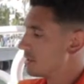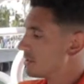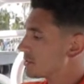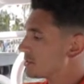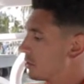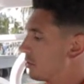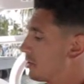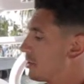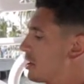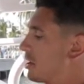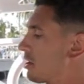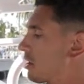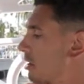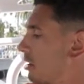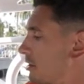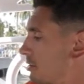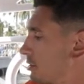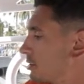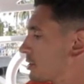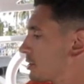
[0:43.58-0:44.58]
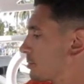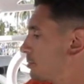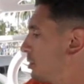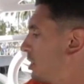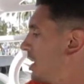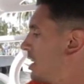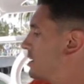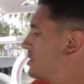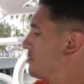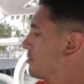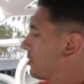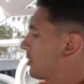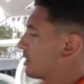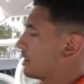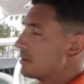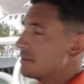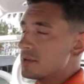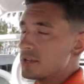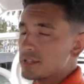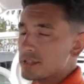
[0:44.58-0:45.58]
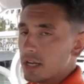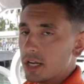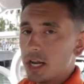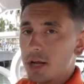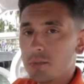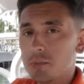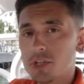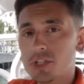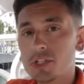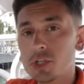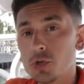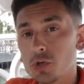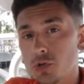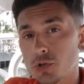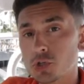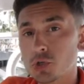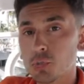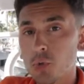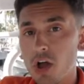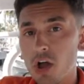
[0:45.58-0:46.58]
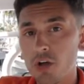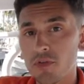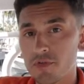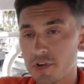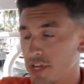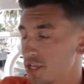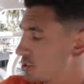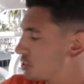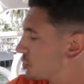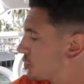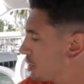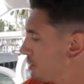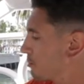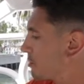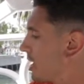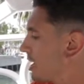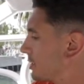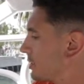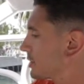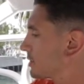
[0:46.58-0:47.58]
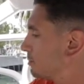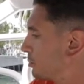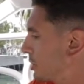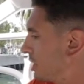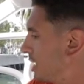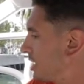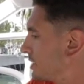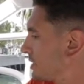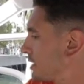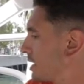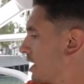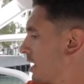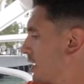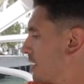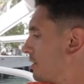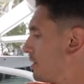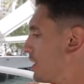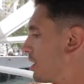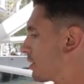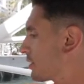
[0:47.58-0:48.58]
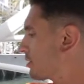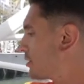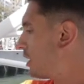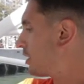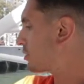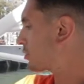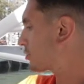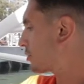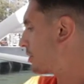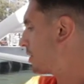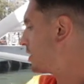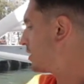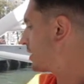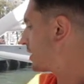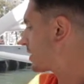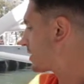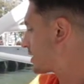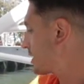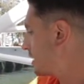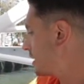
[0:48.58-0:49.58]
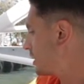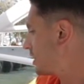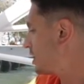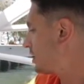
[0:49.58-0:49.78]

So here on your display, you are going to be set up with two 12-inch Simrad displays. They are touchscreen that's going to